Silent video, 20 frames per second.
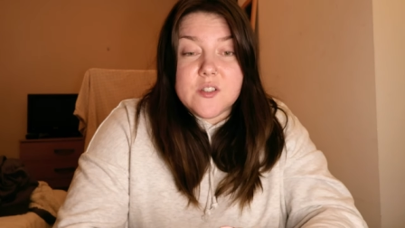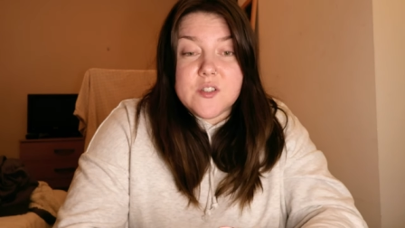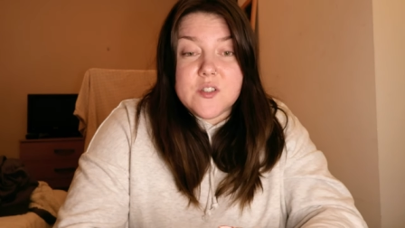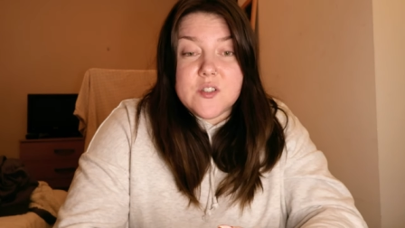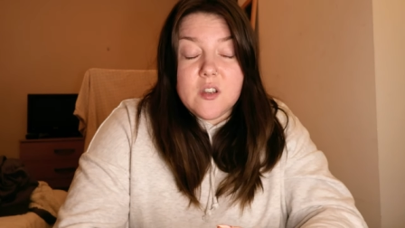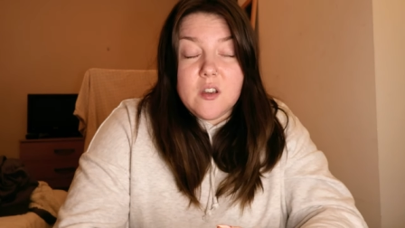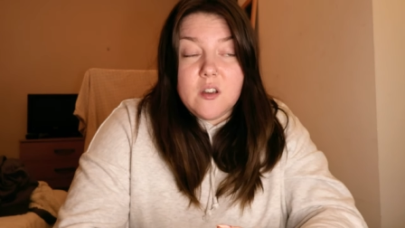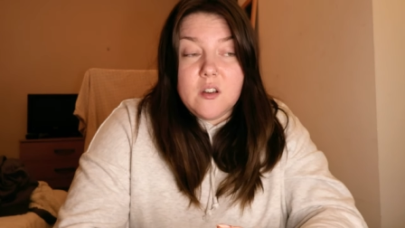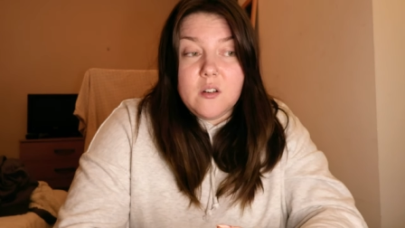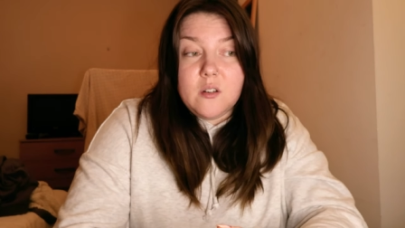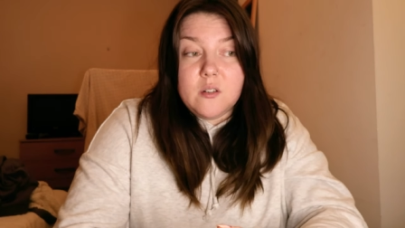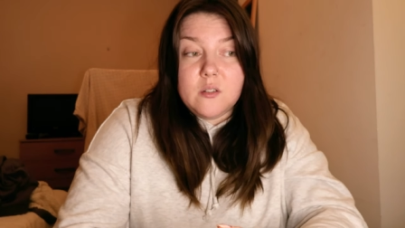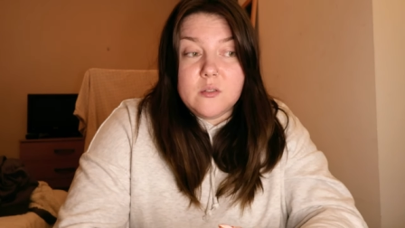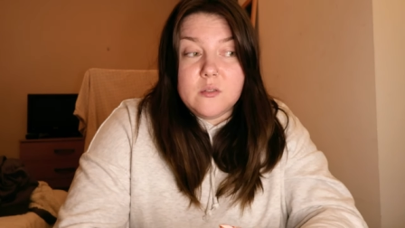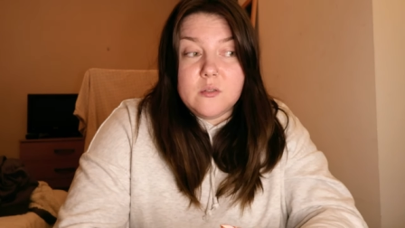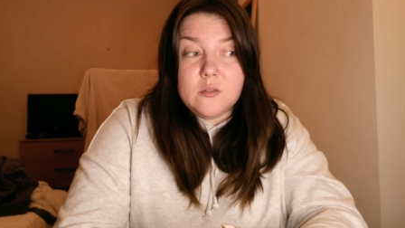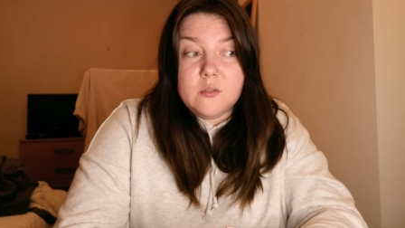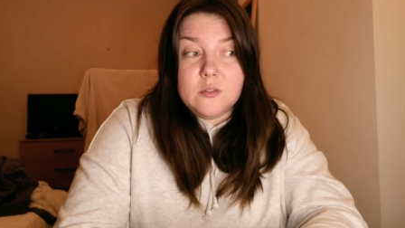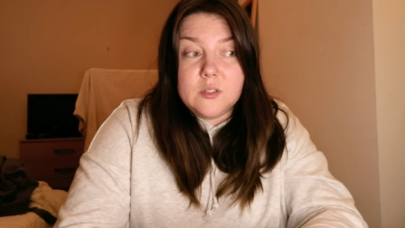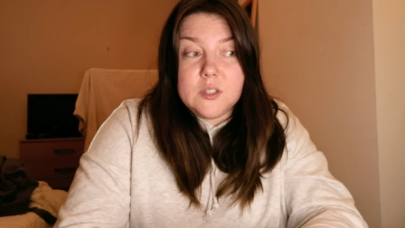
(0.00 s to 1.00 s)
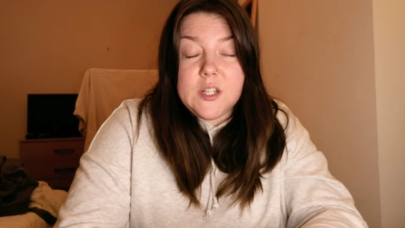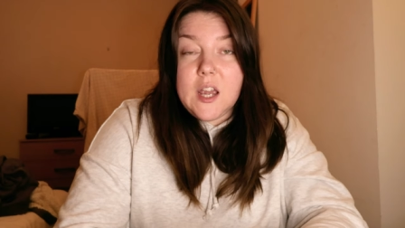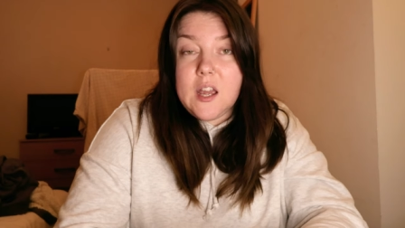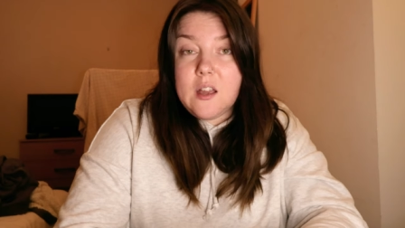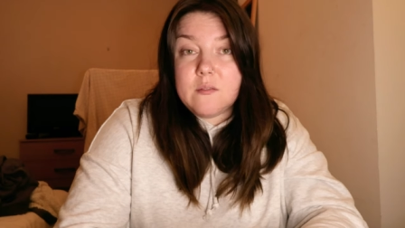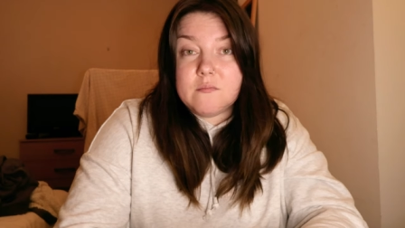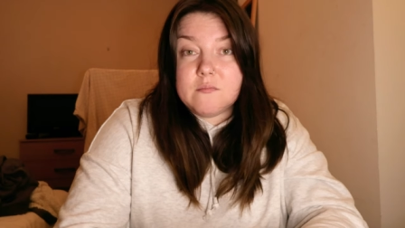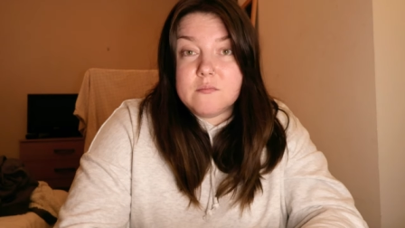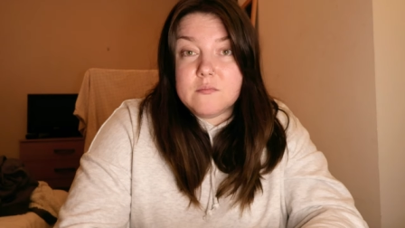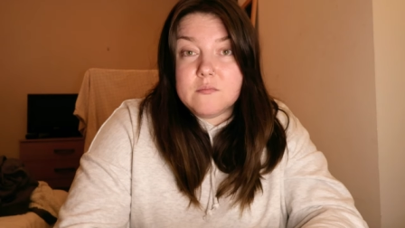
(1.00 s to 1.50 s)
So yeah,
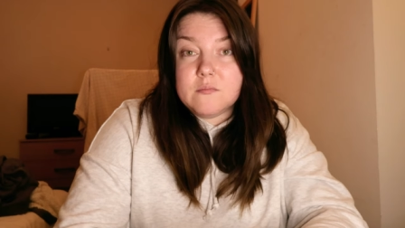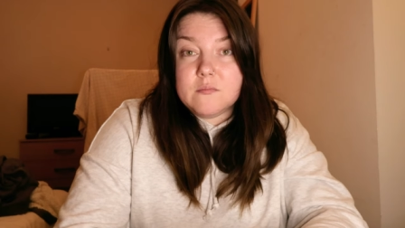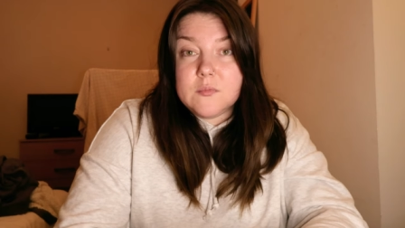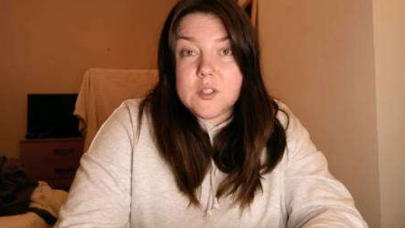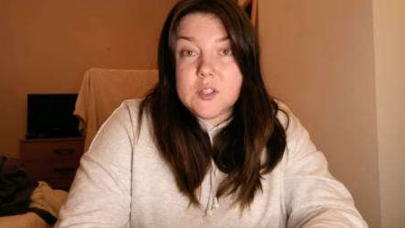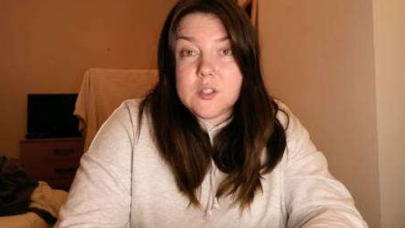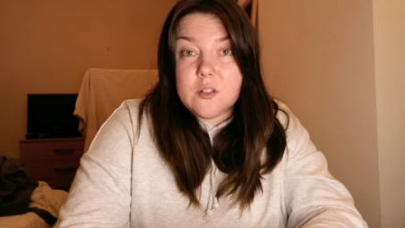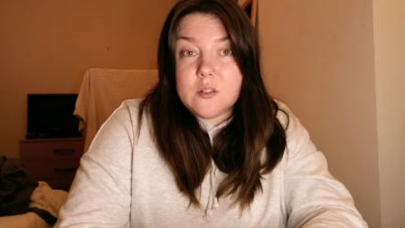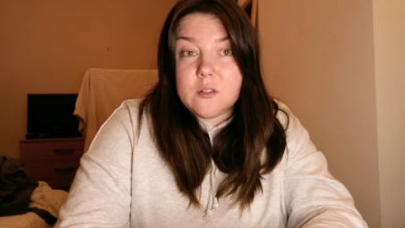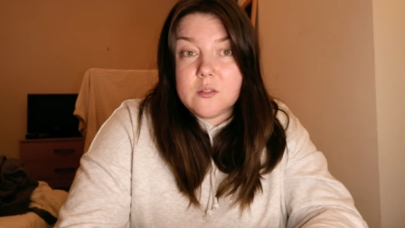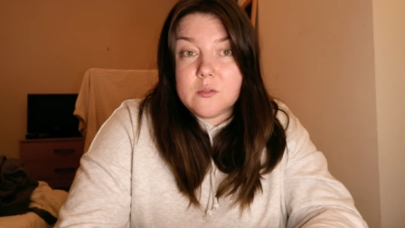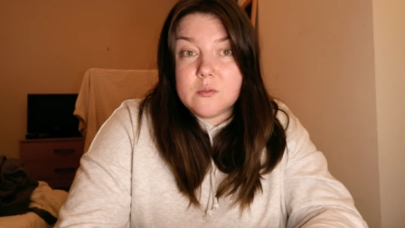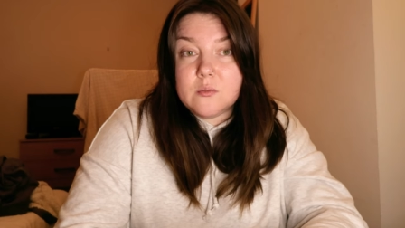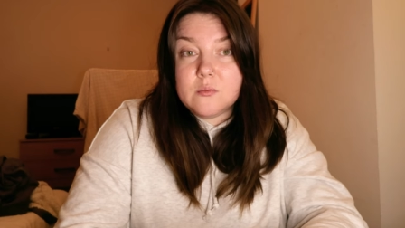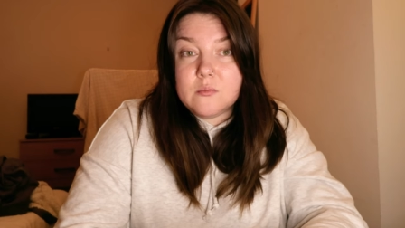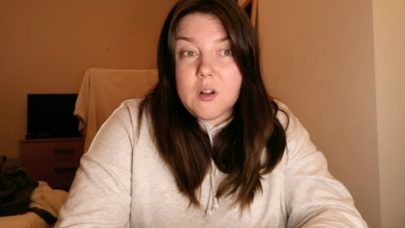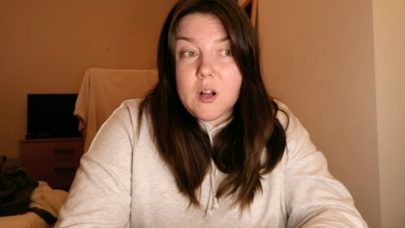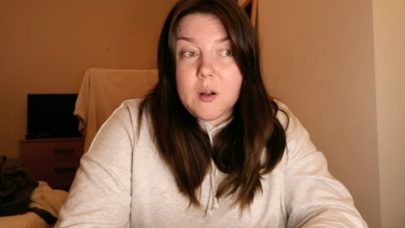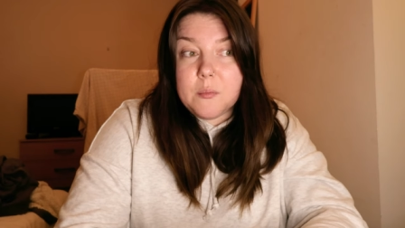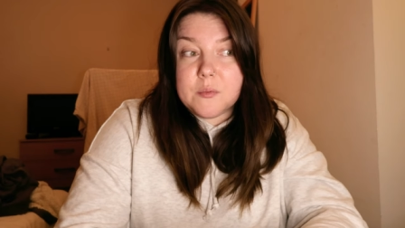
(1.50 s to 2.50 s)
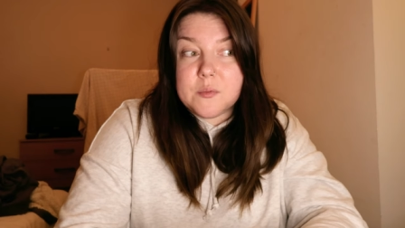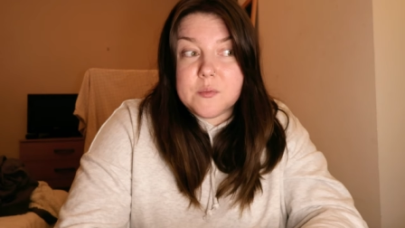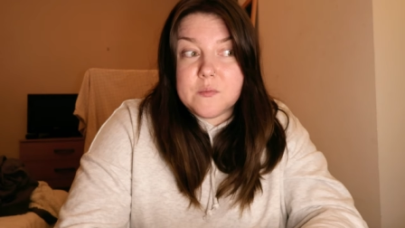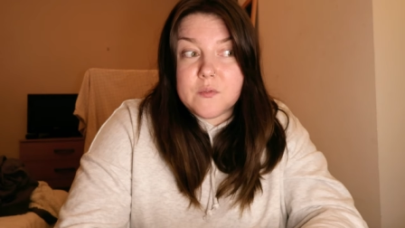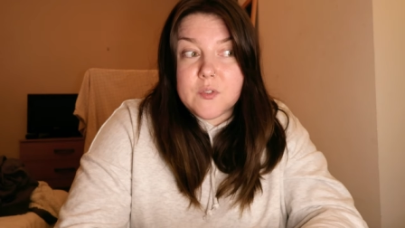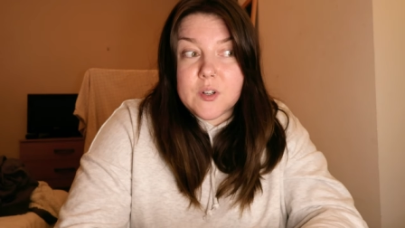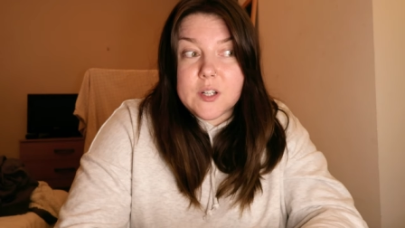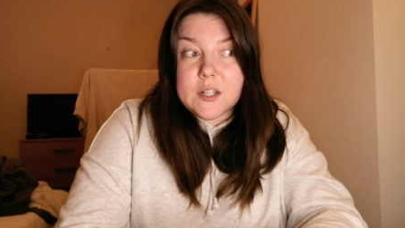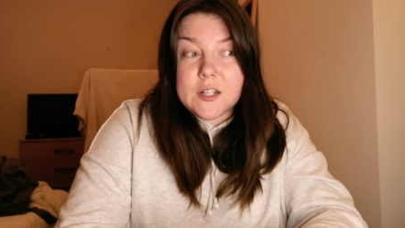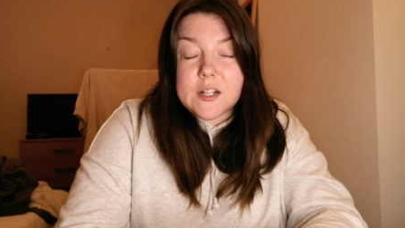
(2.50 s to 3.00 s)
you know, I'm
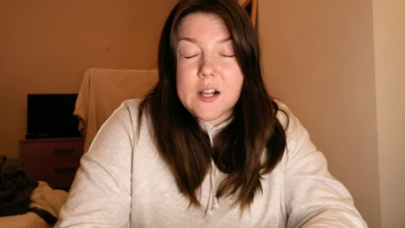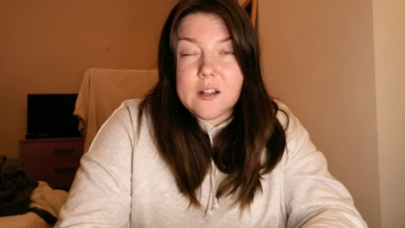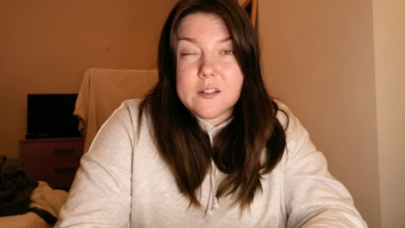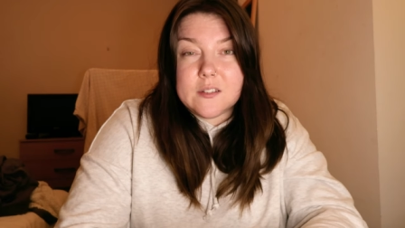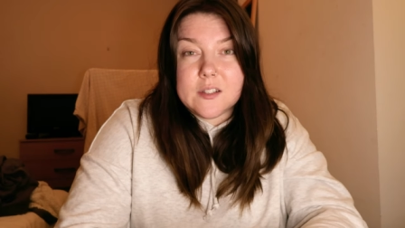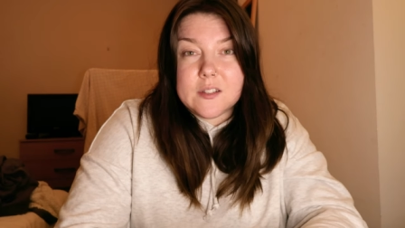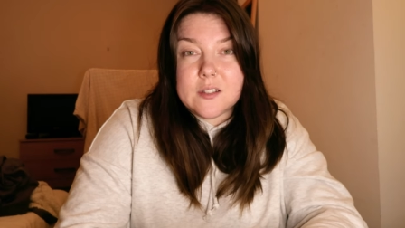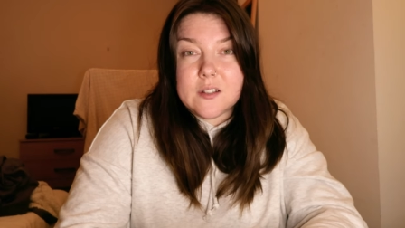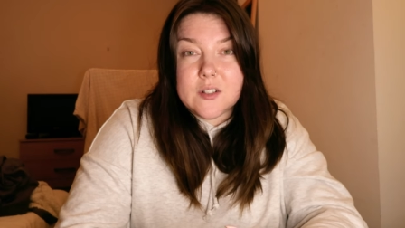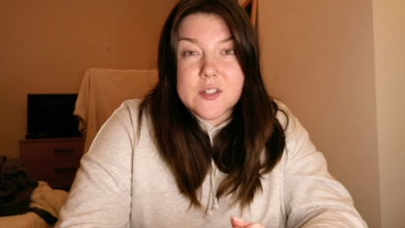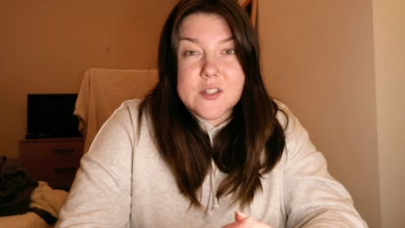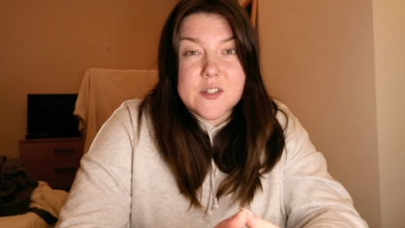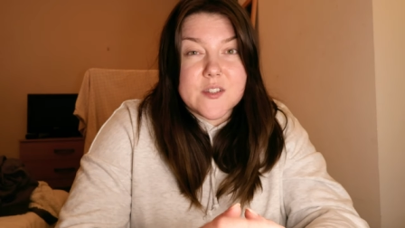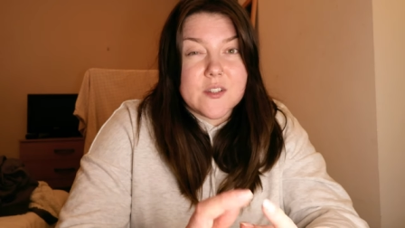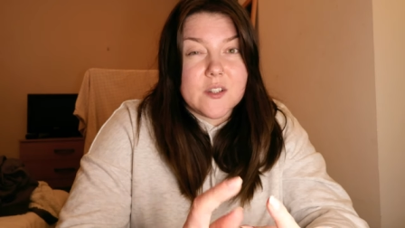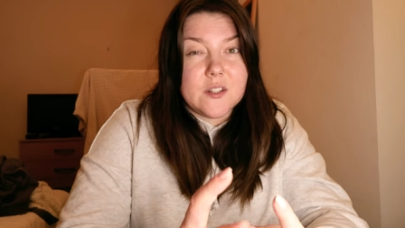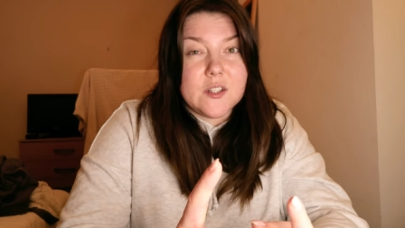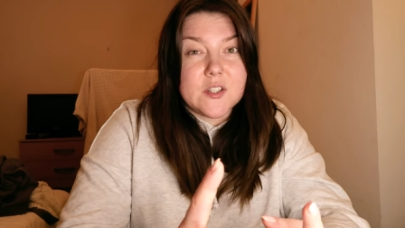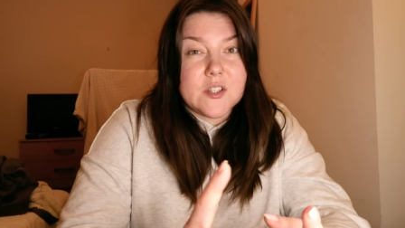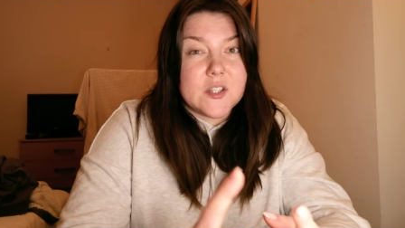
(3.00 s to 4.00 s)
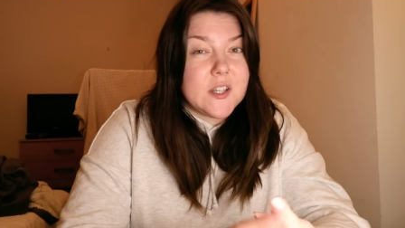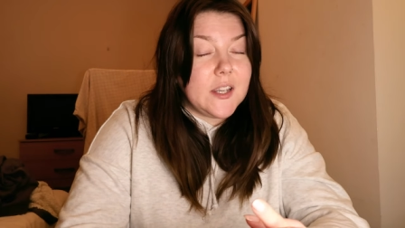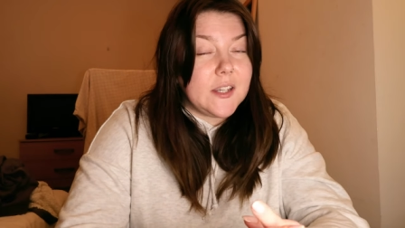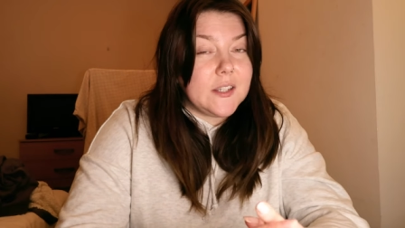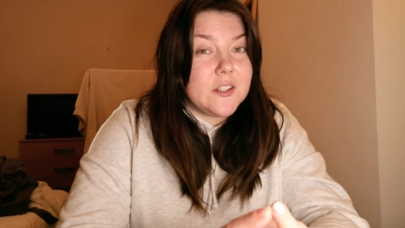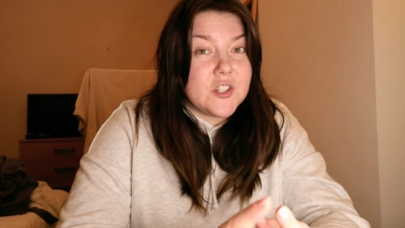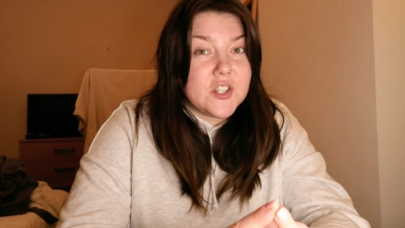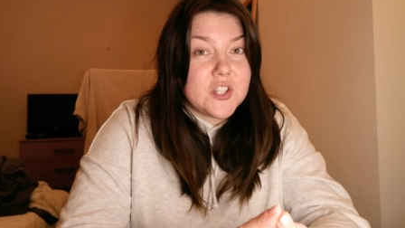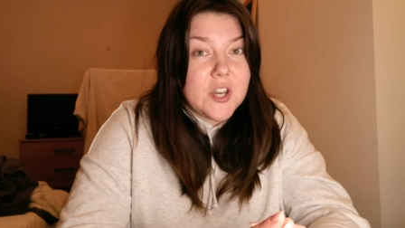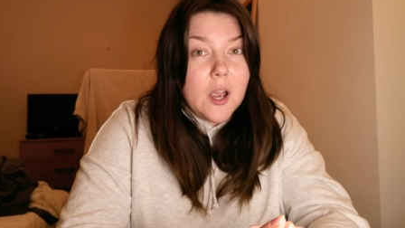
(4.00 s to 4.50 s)
really glad that I decided to take
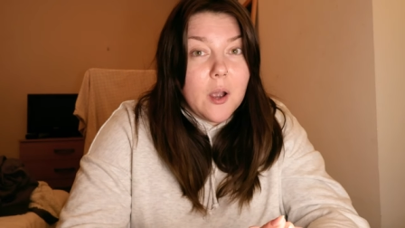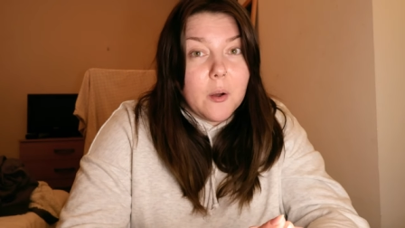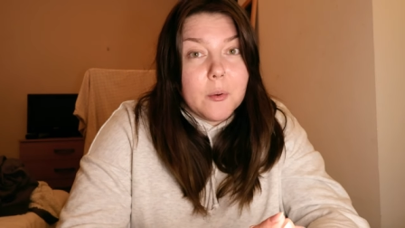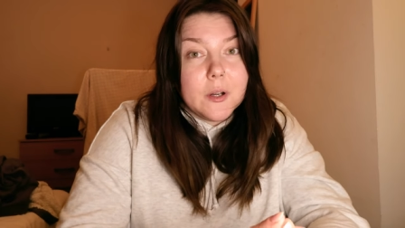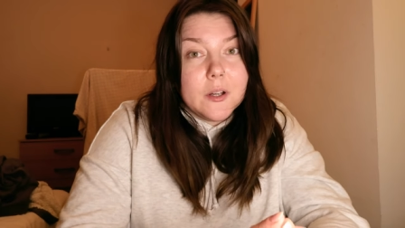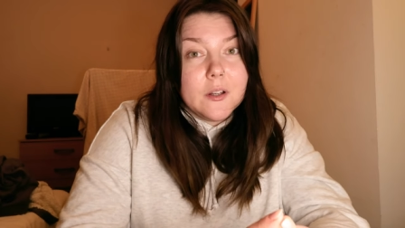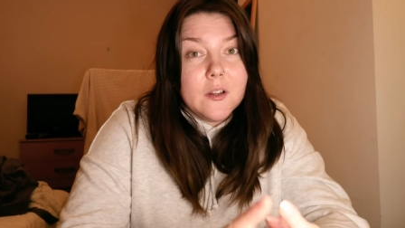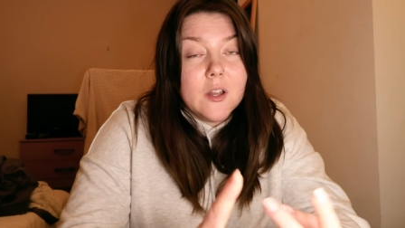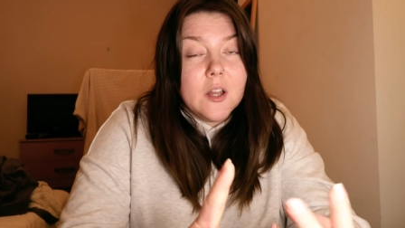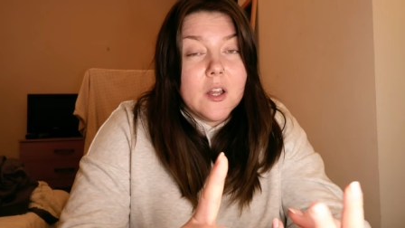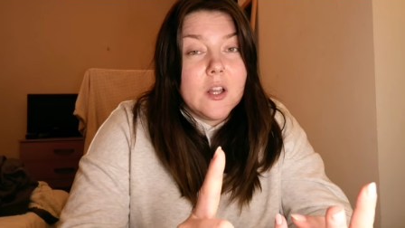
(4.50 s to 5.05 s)
the shower,